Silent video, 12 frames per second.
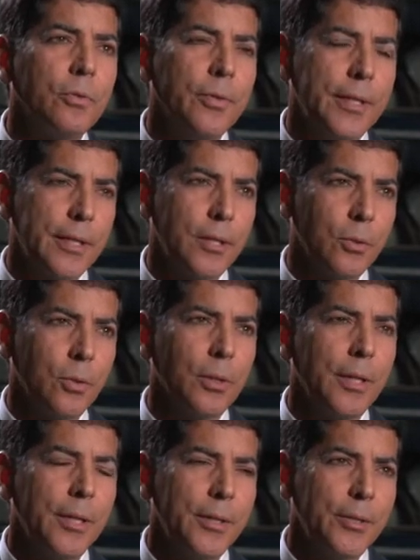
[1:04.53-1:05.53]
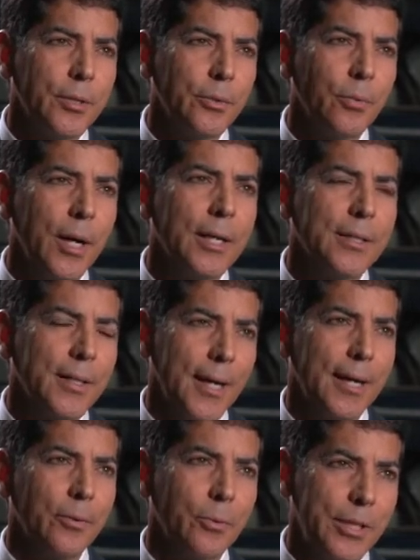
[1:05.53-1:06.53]
vehicle to rent
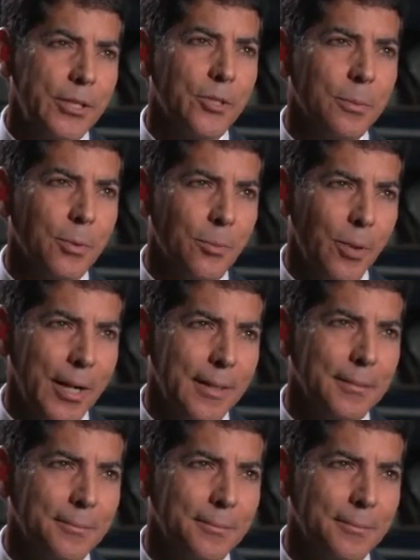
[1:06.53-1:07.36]
at a reasonable rate.